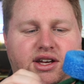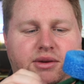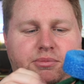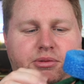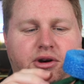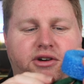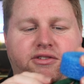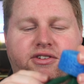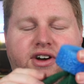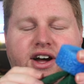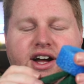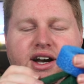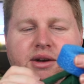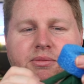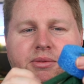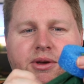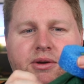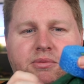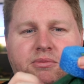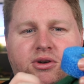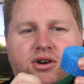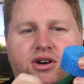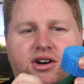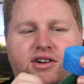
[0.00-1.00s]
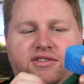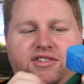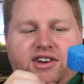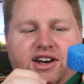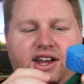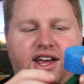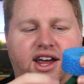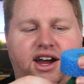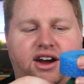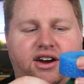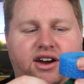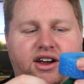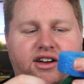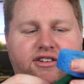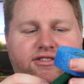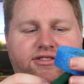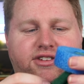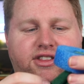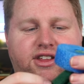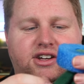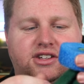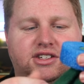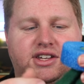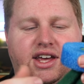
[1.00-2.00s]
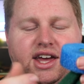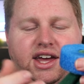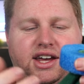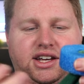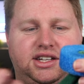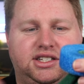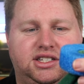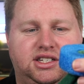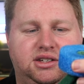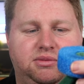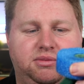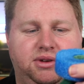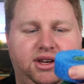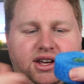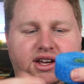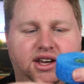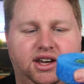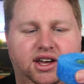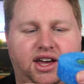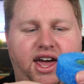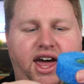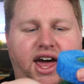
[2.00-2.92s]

provide a bit more of an area for those eggs to be